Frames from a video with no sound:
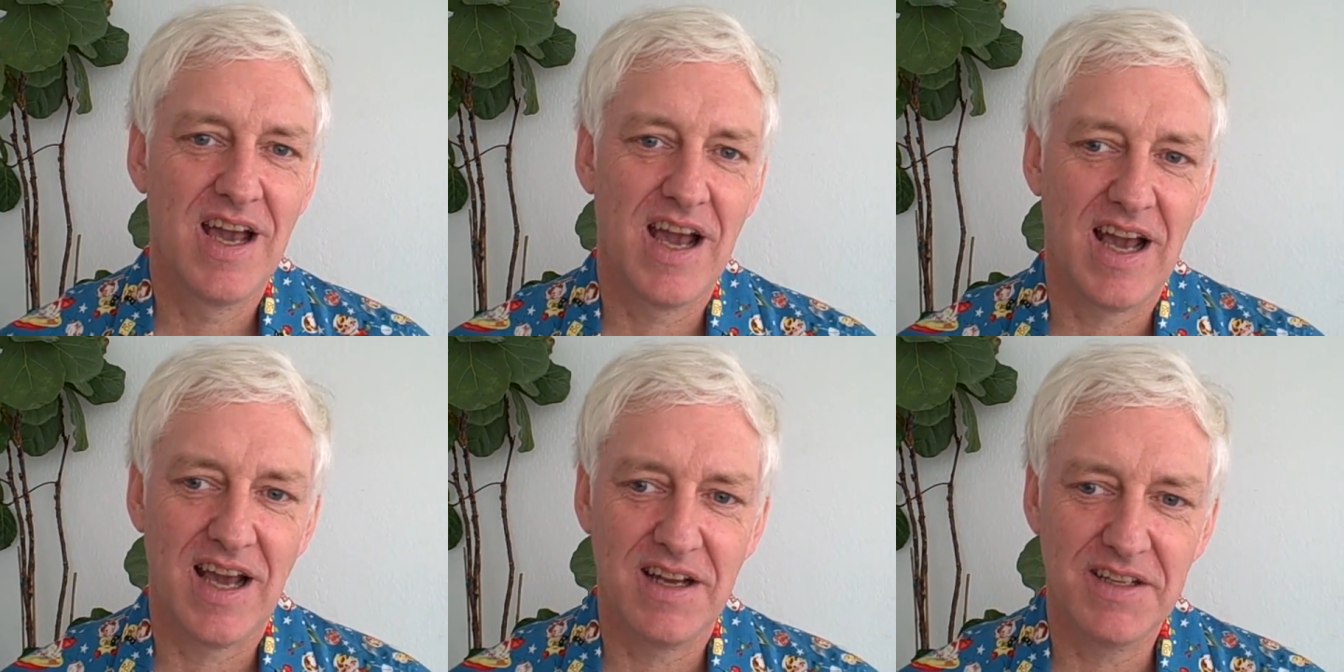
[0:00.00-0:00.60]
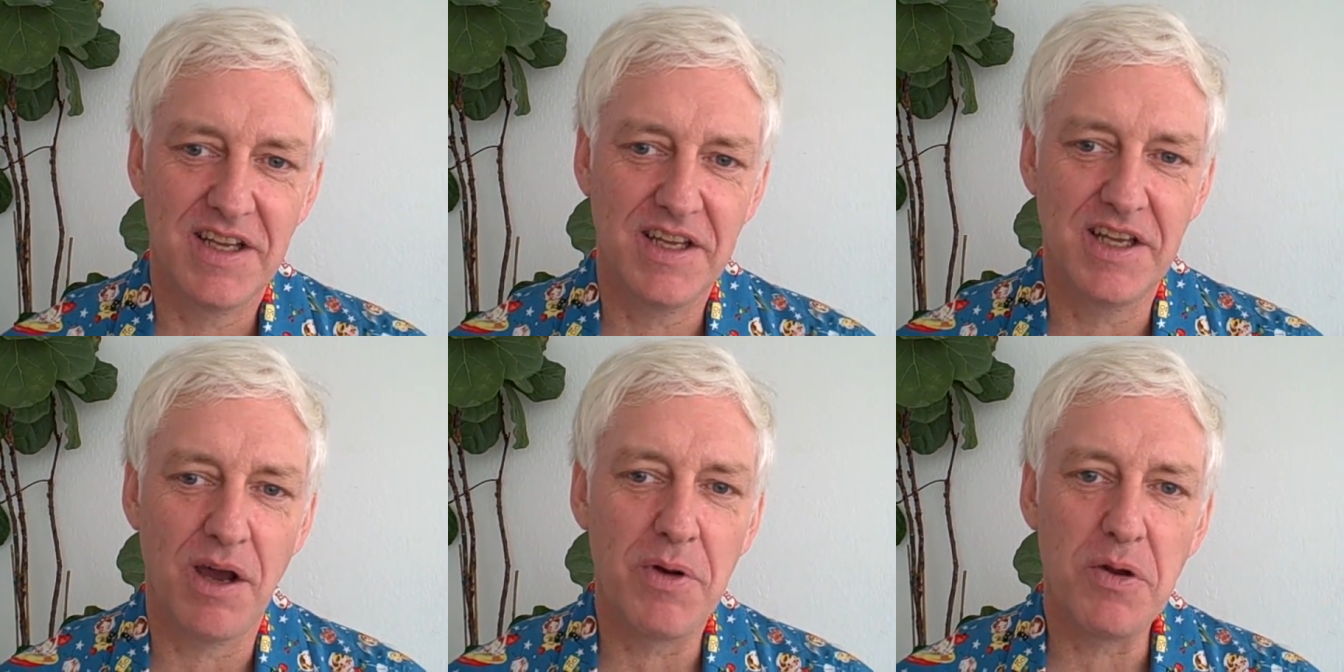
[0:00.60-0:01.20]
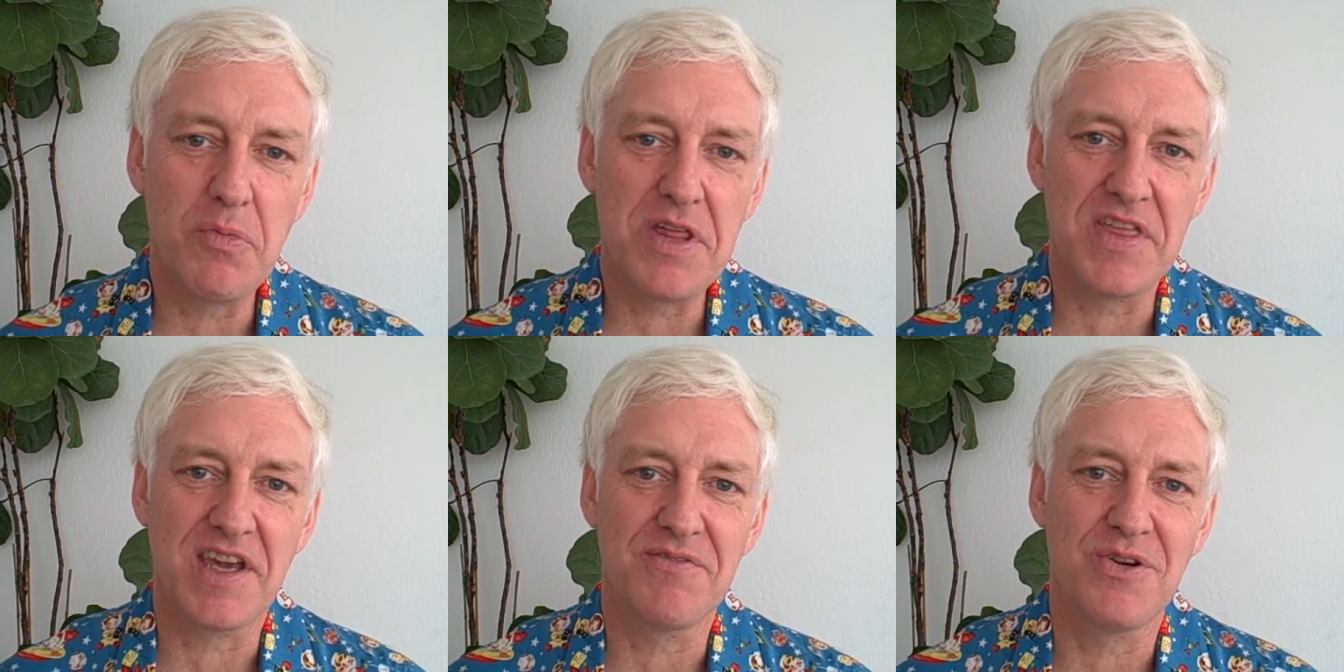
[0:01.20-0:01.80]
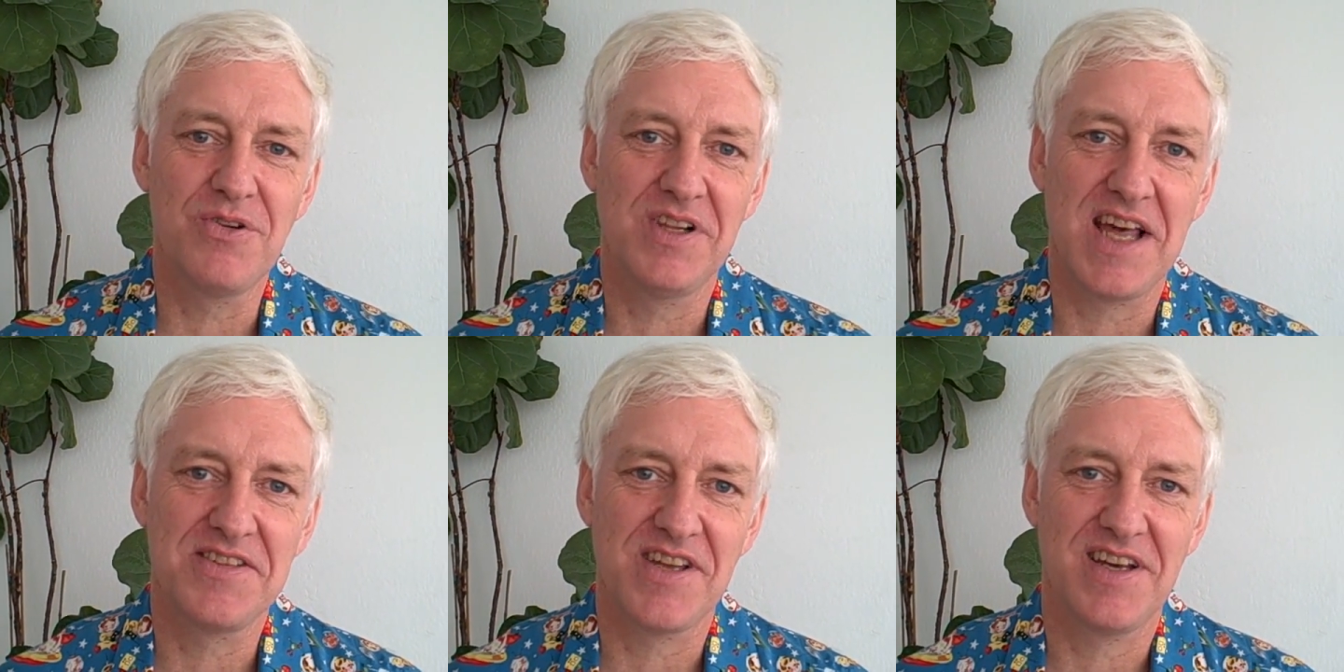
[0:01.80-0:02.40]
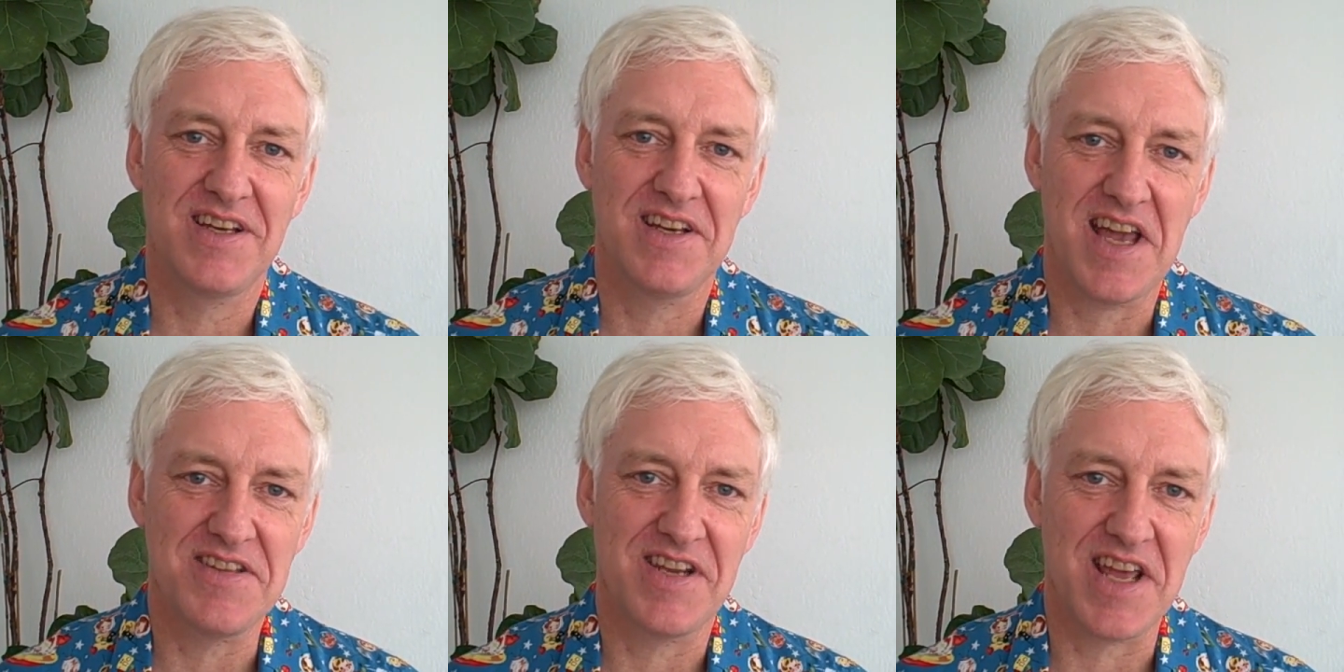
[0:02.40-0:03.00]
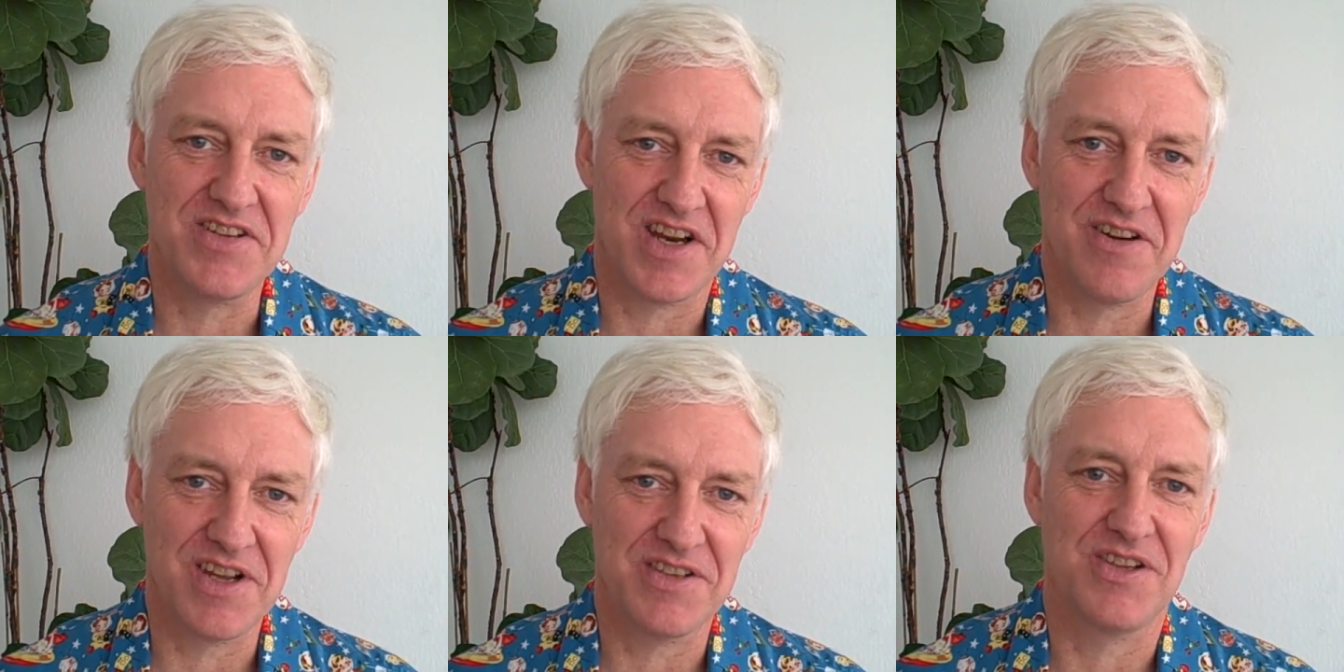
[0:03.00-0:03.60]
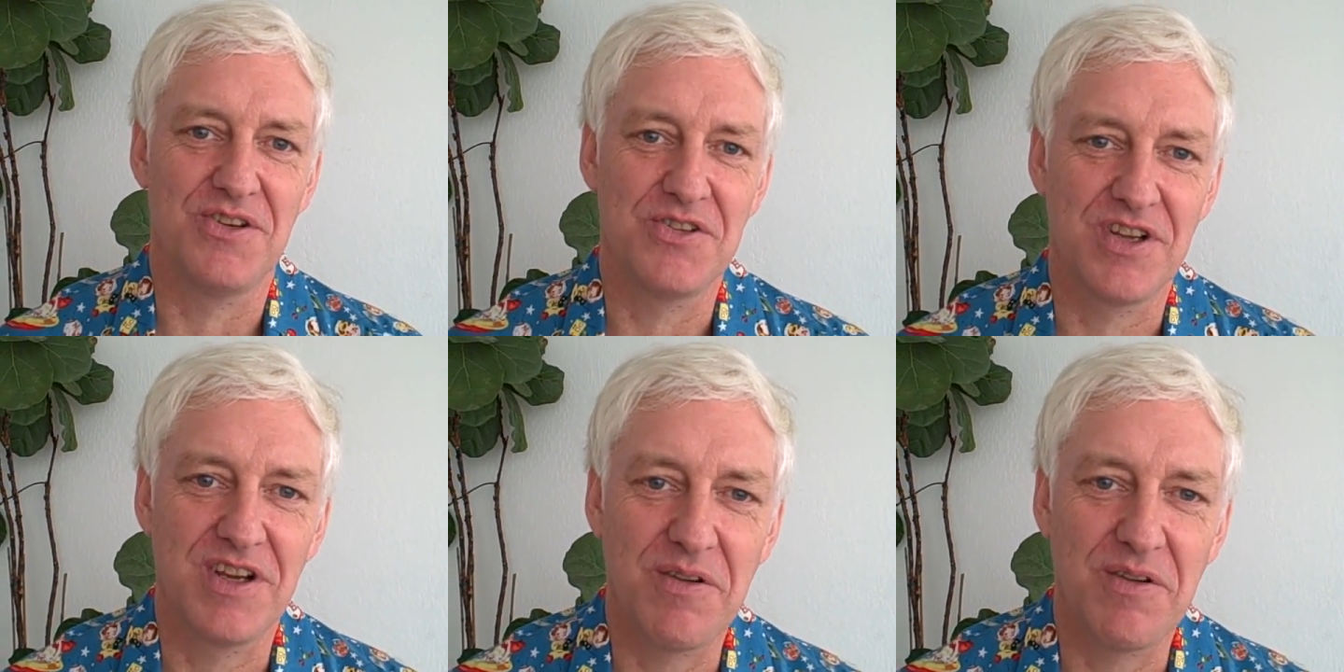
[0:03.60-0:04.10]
Uh, you know, we, we think of Google as, a, as an engineering solution,